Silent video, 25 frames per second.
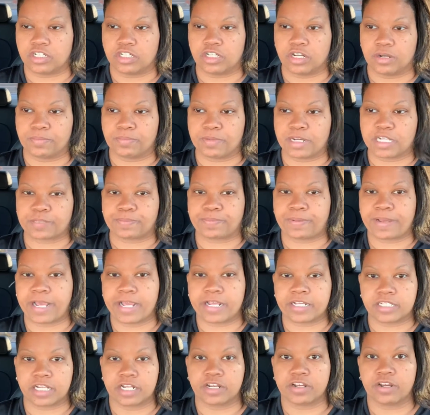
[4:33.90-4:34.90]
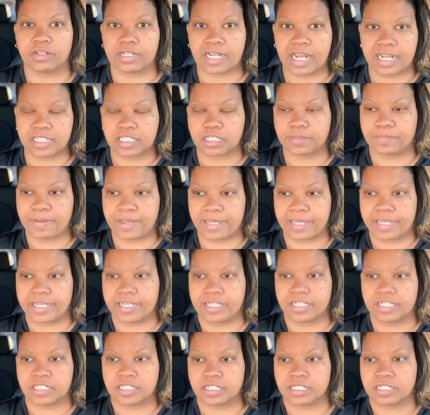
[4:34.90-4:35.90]
Your must pays and your like to
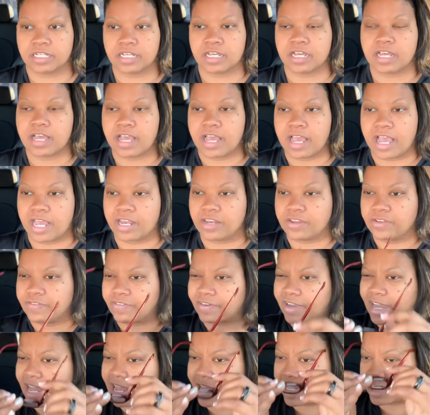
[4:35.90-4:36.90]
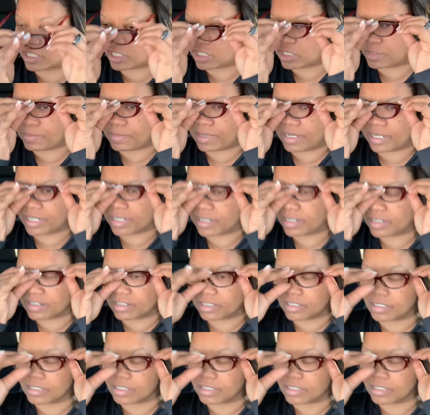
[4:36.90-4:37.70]
pays. And you've got extra money.